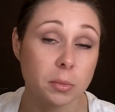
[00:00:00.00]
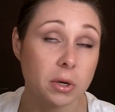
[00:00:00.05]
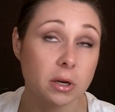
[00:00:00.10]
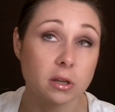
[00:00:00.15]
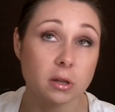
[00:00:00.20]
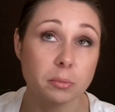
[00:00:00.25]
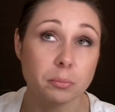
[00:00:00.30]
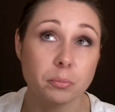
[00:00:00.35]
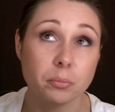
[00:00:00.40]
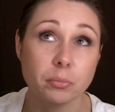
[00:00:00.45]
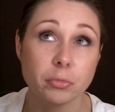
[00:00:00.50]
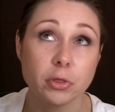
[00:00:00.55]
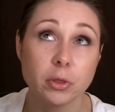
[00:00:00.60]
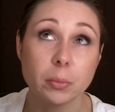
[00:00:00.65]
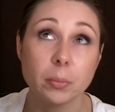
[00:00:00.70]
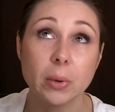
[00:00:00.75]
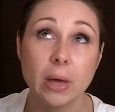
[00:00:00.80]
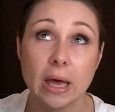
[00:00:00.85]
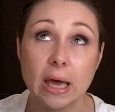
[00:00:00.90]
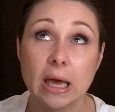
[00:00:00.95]
I mean, the
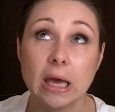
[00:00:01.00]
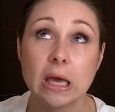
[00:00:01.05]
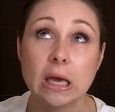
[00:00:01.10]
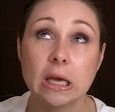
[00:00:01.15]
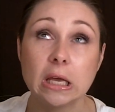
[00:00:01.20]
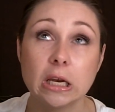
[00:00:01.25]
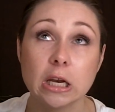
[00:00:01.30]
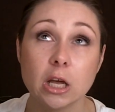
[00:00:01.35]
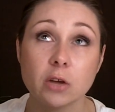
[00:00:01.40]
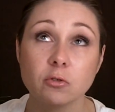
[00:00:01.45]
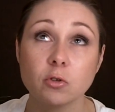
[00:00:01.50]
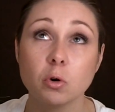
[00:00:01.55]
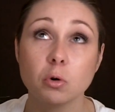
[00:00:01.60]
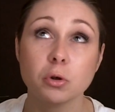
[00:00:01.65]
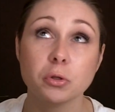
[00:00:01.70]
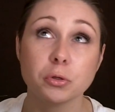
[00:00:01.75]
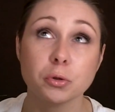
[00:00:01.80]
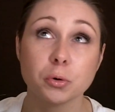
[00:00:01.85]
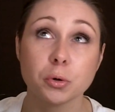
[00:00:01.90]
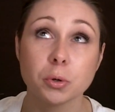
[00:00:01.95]
the pain of
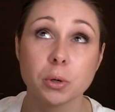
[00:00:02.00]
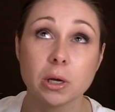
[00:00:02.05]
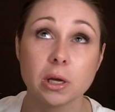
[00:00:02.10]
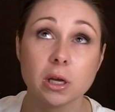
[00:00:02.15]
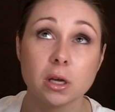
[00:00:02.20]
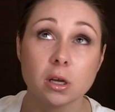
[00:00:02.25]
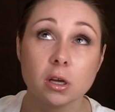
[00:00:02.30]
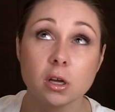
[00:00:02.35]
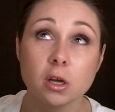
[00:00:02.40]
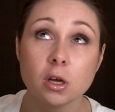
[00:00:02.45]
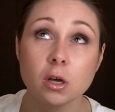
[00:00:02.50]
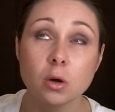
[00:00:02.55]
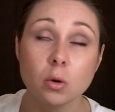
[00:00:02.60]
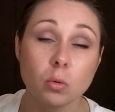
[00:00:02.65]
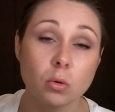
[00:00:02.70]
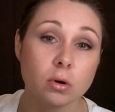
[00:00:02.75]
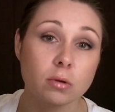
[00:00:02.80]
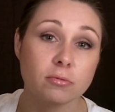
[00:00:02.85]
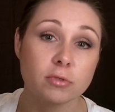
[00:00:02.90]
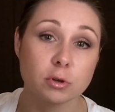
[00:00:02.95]
going through a
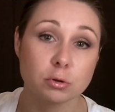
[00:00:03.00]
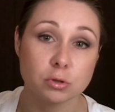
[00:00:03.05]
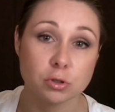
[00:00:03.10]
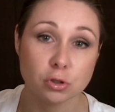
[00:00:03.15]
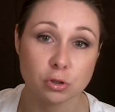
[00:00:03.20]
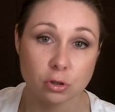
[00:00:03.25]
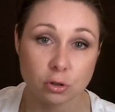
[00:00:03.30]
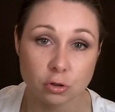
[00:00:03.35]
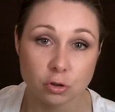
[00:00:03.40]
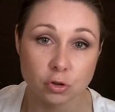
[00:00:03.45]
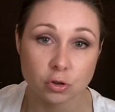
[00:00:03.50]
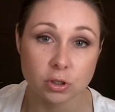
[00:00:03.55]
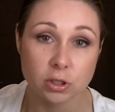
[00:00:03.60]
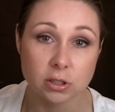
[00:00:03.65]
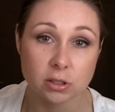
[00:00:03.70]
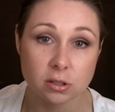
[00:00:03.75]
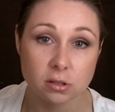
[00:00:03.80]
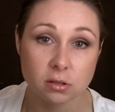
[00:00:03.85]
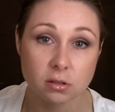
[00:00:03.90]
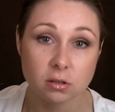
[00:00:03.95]
one of those
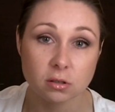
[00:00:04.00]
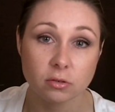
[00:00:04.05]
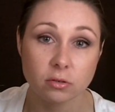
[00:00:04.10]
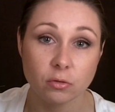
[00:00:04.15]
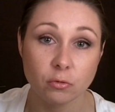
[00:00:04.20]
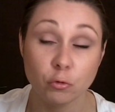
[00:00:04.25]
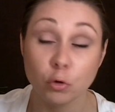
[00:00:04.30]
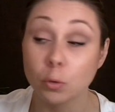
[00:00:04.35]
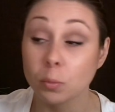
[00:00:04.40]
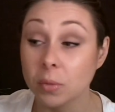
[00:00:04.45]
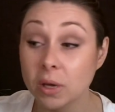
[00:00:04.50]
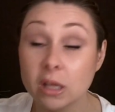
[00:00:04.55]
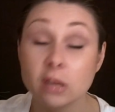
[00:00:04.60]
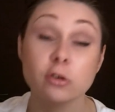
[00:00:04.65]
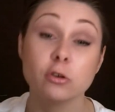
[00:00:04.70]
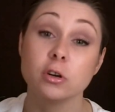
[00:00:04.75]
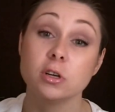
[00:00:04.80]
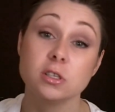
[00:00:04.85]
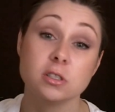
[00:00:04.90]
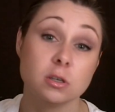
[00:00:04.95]
surgeries. For me,
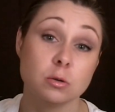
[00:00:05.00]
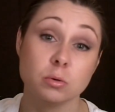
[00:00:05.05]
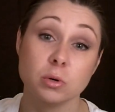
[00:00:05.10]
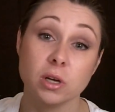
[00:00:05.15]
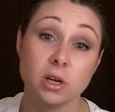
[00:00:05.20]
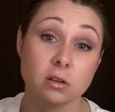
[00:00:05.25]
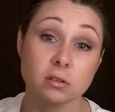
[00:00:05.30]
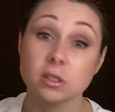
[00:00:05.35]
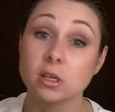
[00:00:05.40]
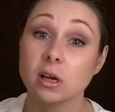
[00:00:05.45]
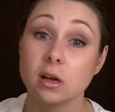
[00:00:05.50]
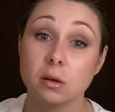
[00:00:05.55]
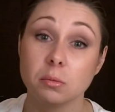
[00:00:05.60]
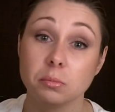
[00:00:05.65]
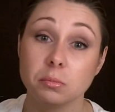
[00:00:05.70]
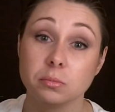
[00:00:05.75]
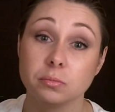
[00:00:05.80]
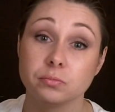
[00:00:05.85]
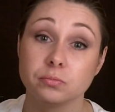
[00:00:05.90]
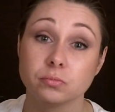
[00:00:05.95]
there is no
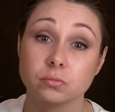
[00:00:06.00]
downtime,